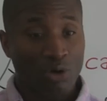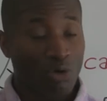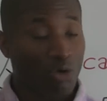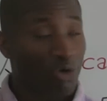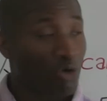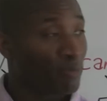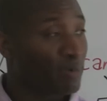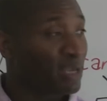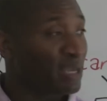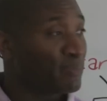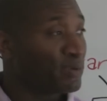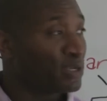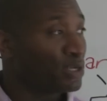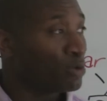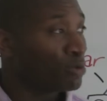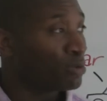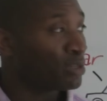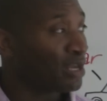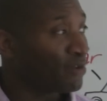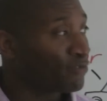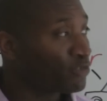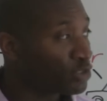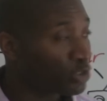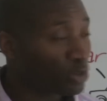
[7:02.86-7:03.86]
Or maybe you
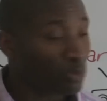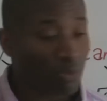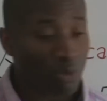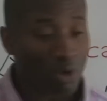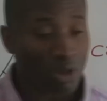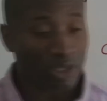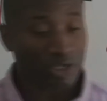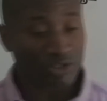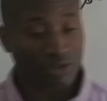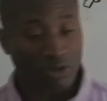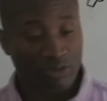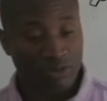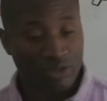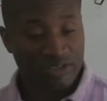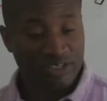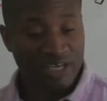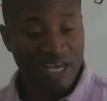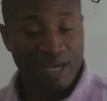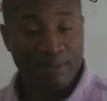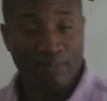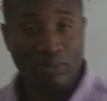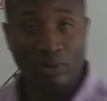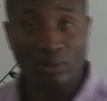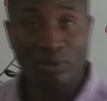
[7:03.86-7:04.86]
left your wallet on the
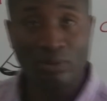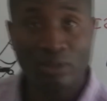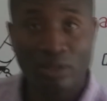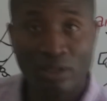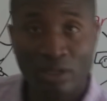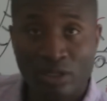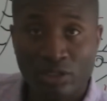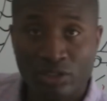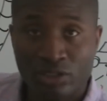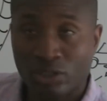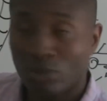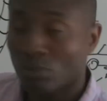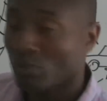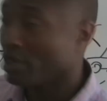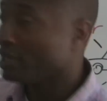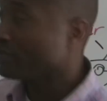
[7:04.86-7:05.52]
table, you